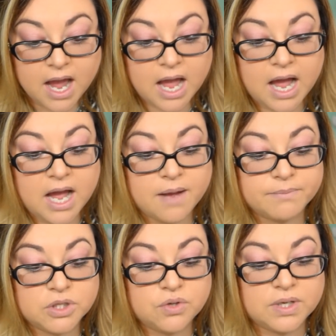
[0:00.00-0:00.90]

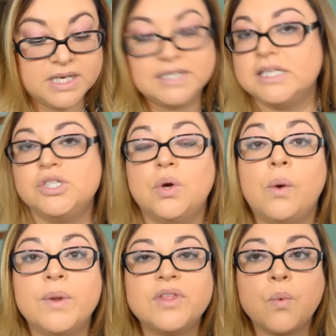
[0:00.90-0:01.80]
Um, you can easily do
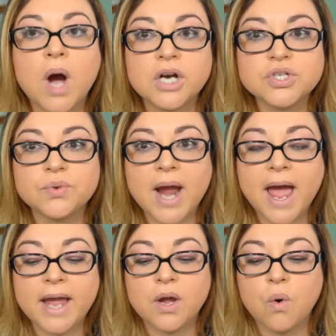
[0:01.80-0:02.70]
it with a wash rag